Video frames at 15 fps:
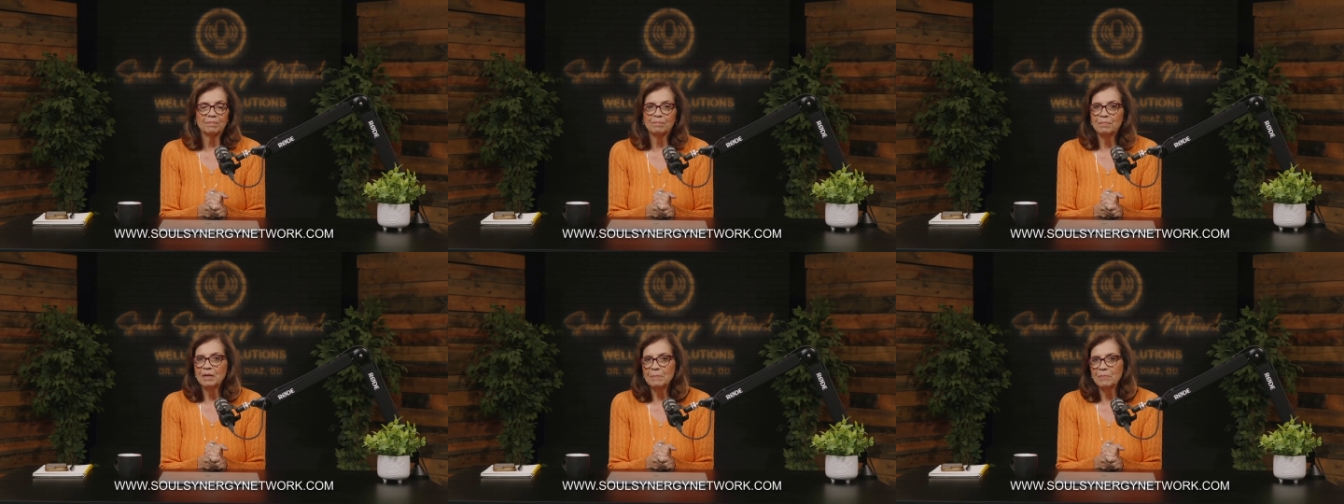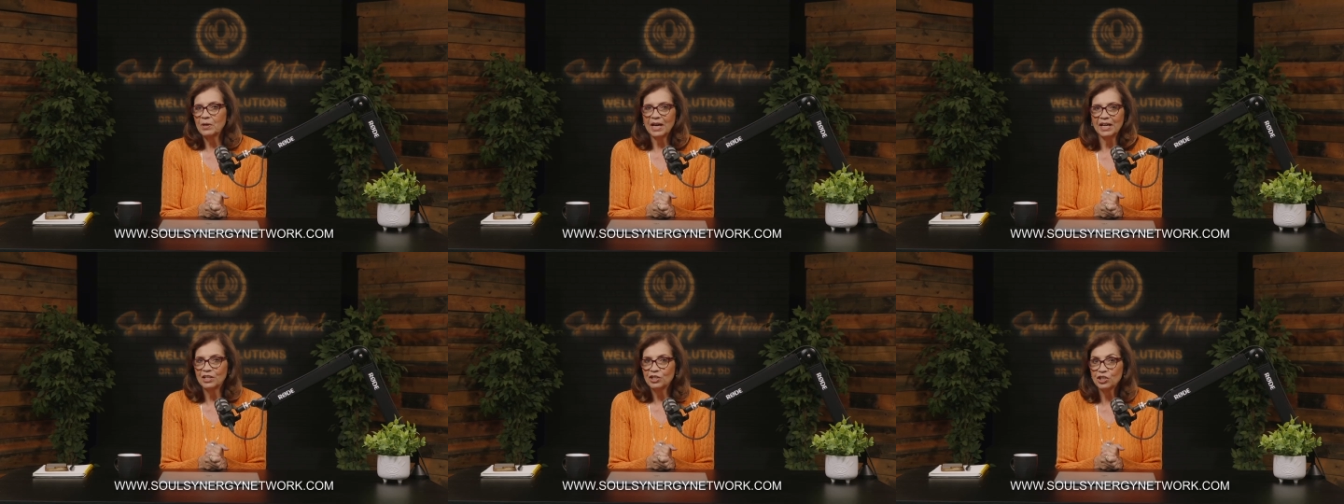people
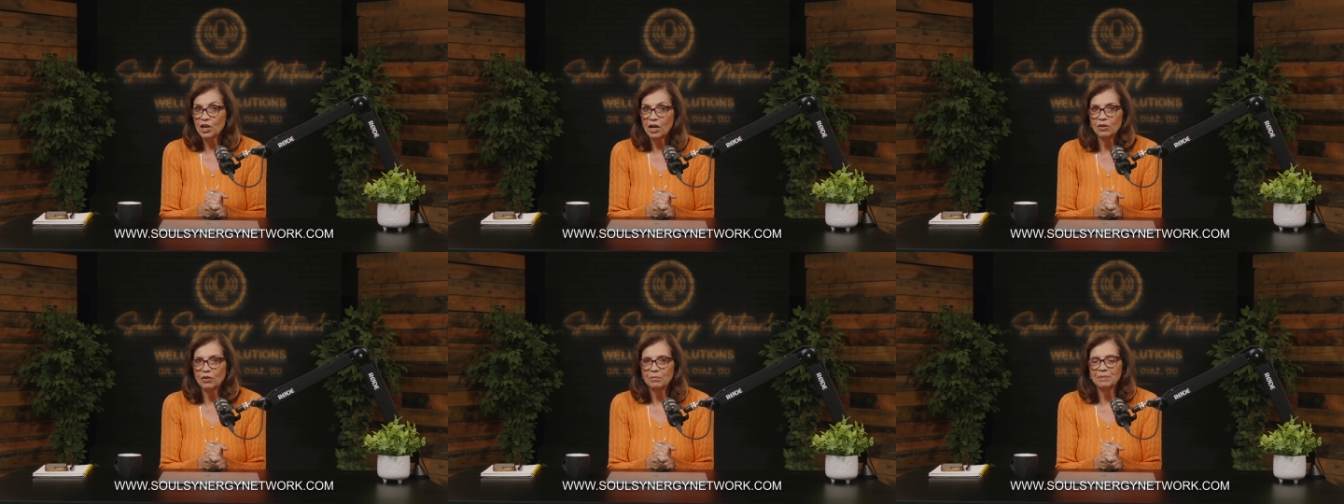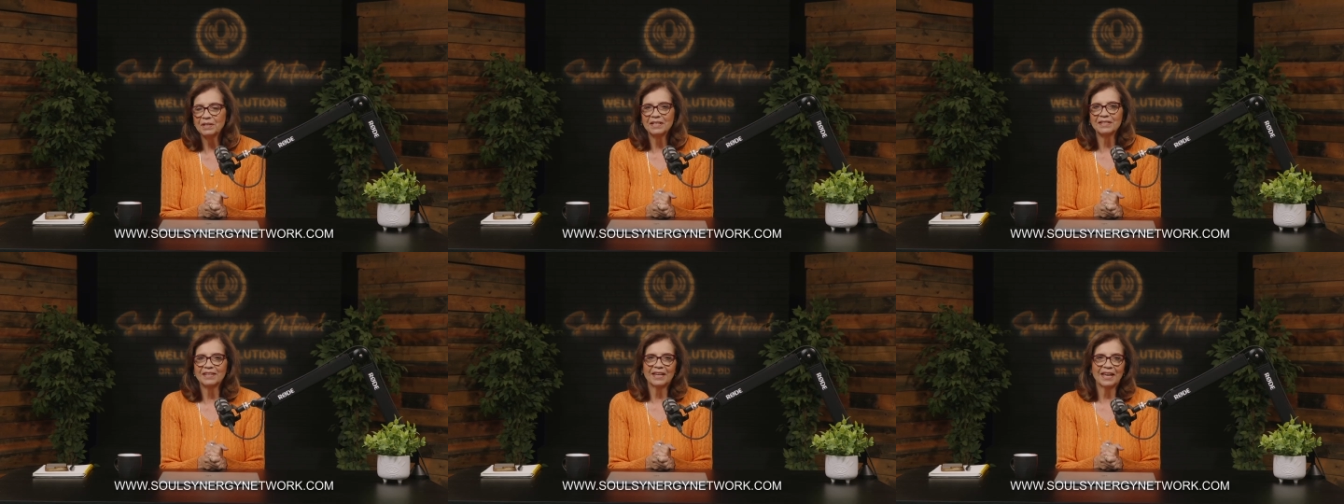kind of chuckle
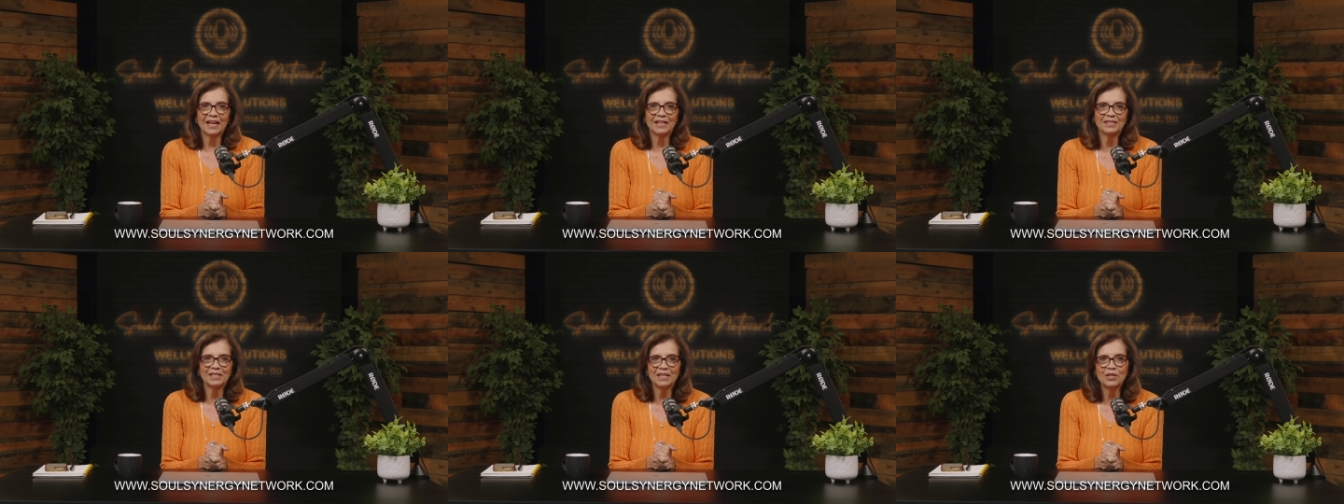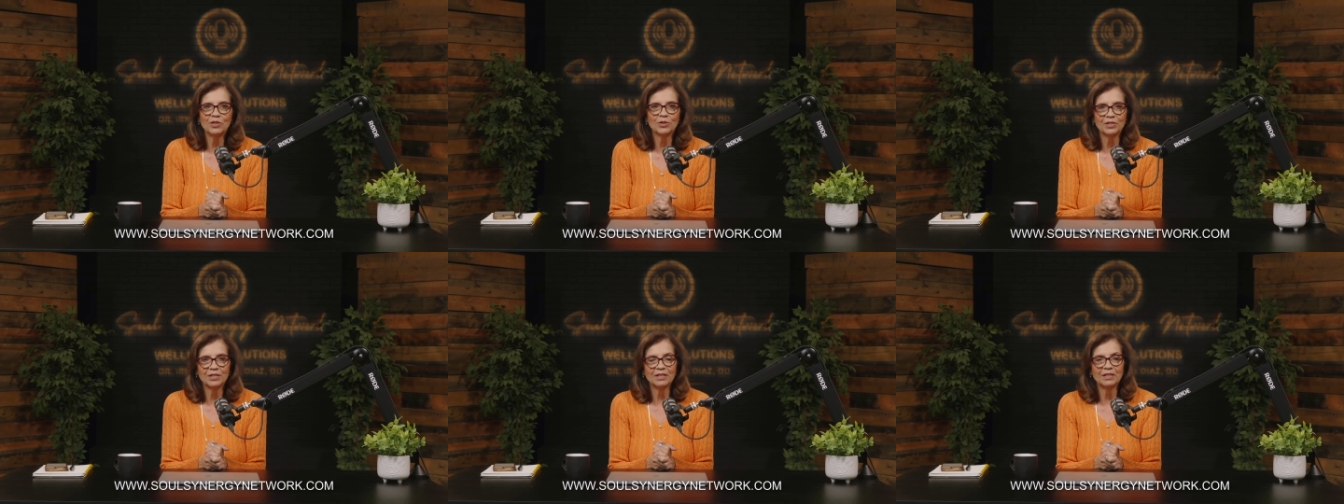because they can't see
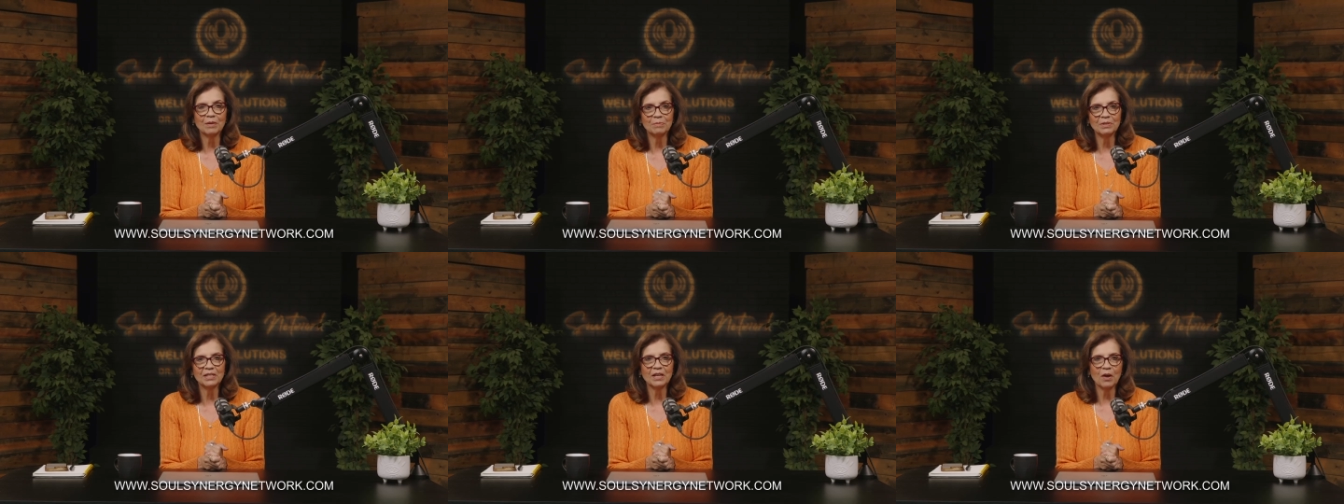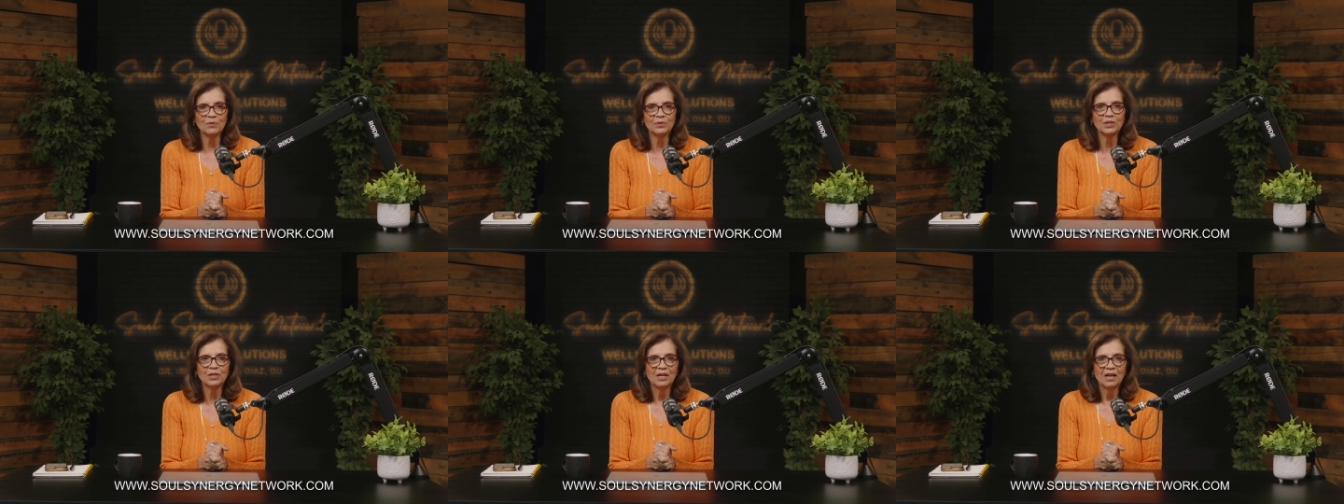
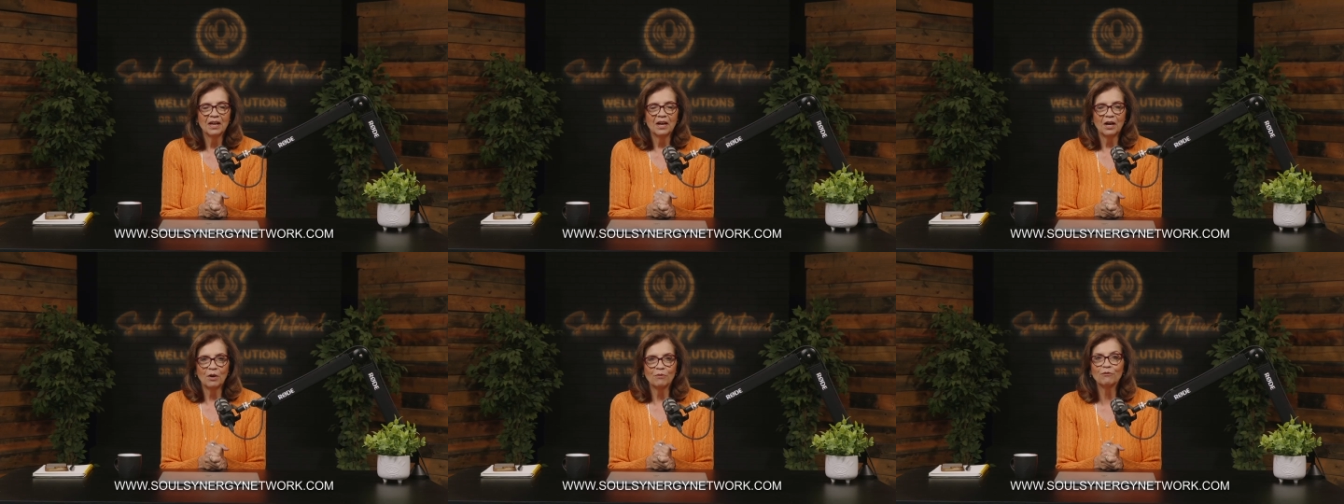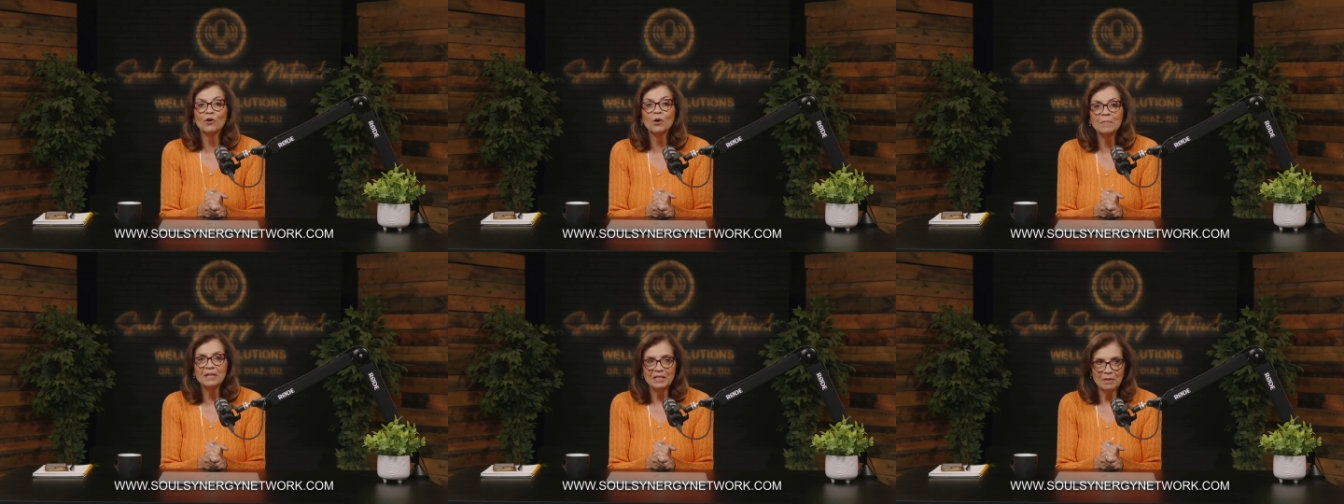themselves
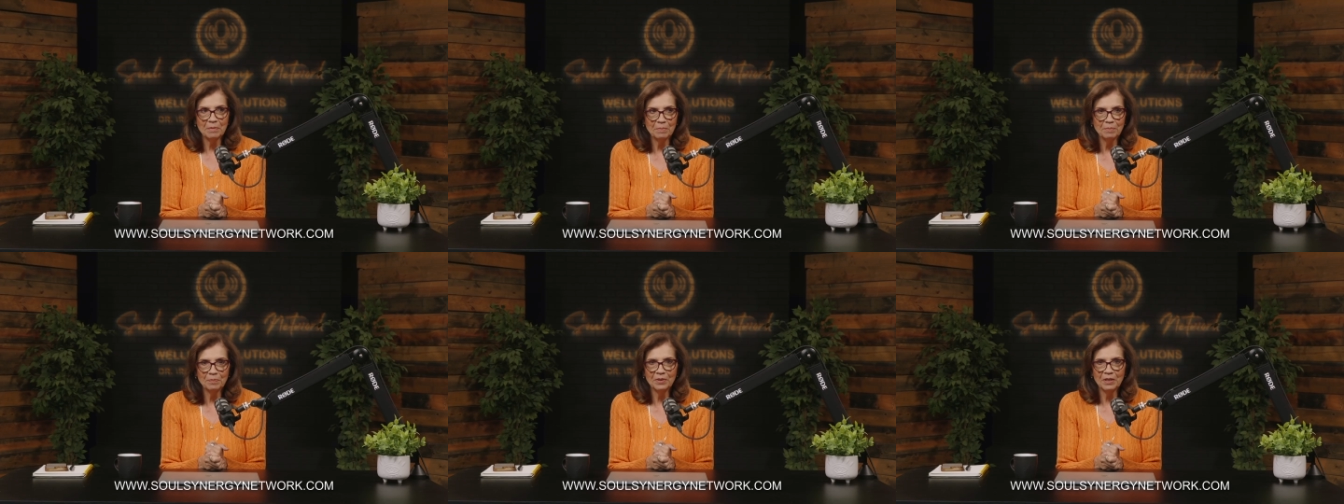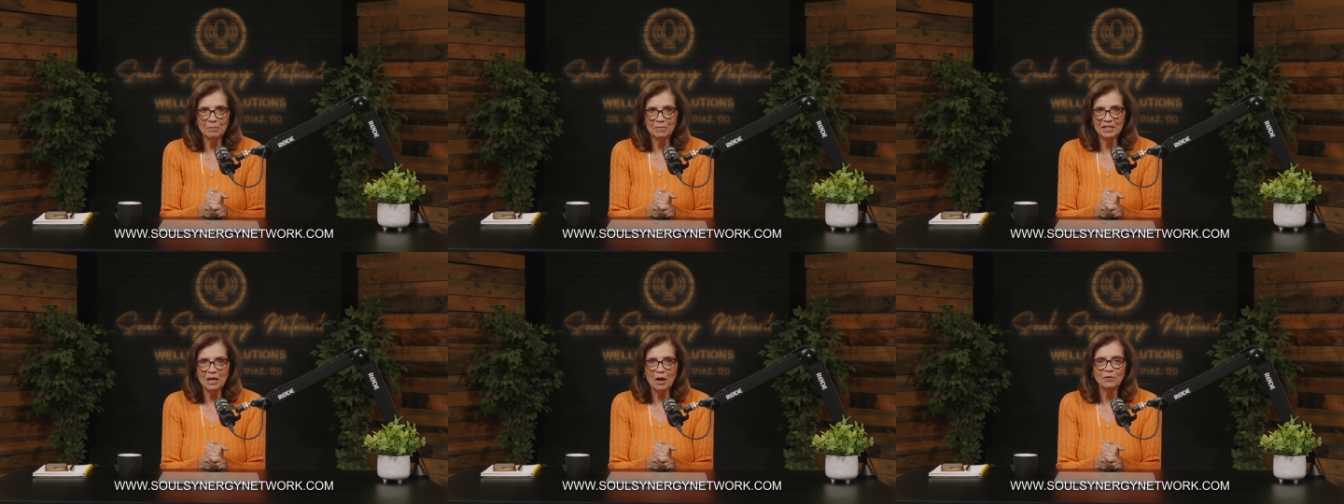affirming
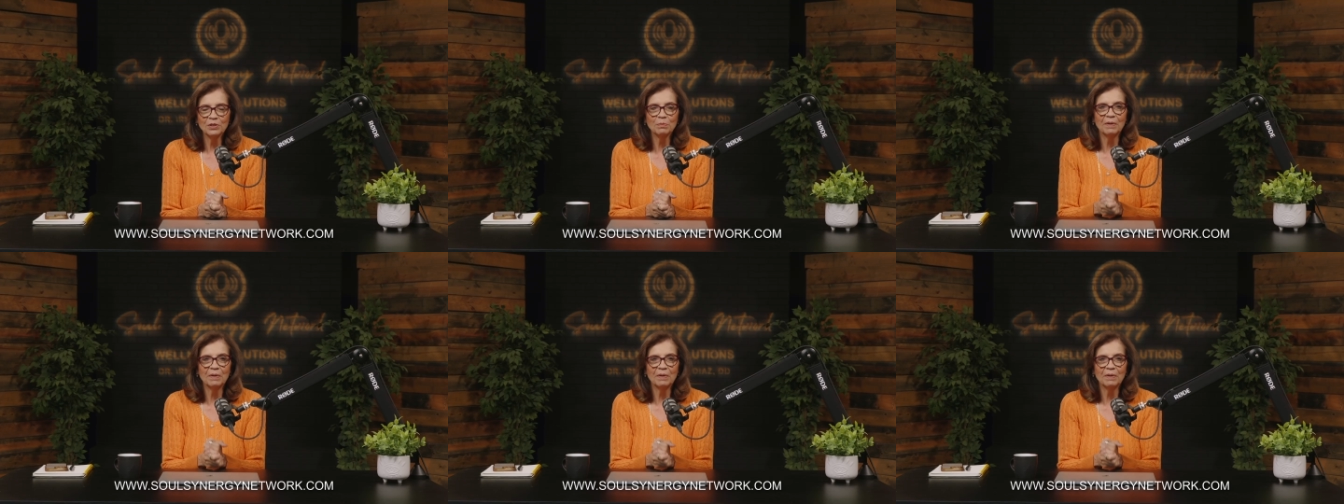themselves.